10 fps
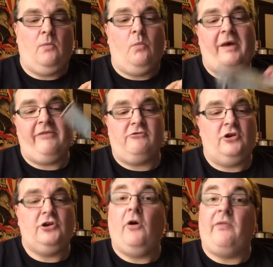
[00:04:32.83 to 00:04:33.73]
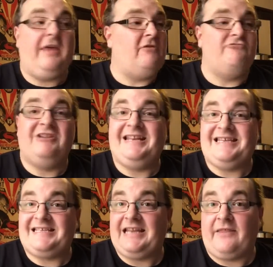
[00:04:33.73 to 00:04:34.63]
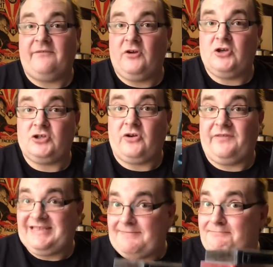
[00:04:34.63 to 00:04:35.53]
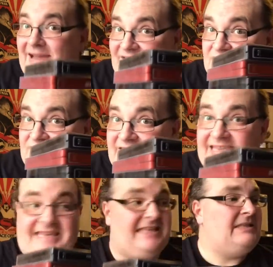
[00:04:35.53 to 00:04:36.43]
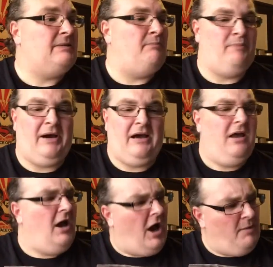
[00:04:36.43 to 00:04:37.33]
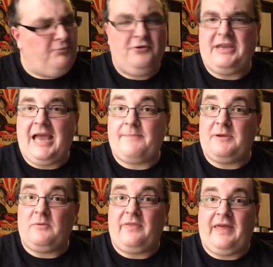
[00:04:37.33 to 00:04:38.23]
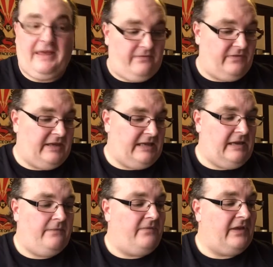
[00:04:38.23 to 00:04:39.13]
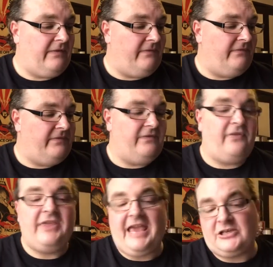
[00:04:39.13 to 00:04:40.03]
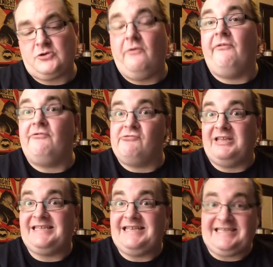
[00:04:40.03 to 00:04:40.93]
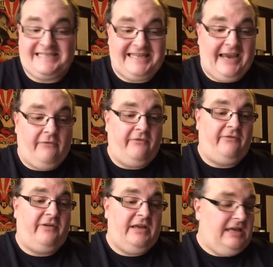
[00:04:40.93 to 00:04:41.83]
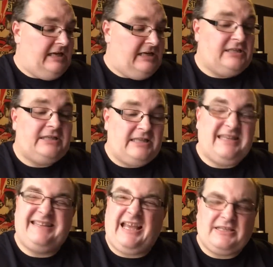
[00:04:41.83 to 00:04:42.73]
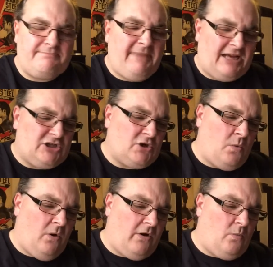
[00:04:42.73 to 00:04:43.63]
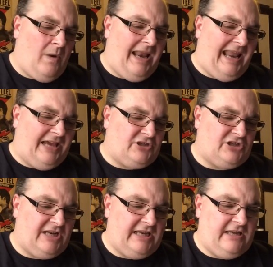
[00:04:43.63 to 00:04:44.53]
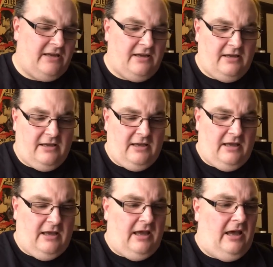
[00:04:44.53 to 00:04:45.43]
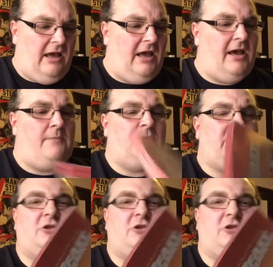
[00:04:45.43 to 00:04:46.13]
whether or not they'll release another version of it to match these, but I'm pretty happy with that. The actual front itself does match quite well, actually. And when you're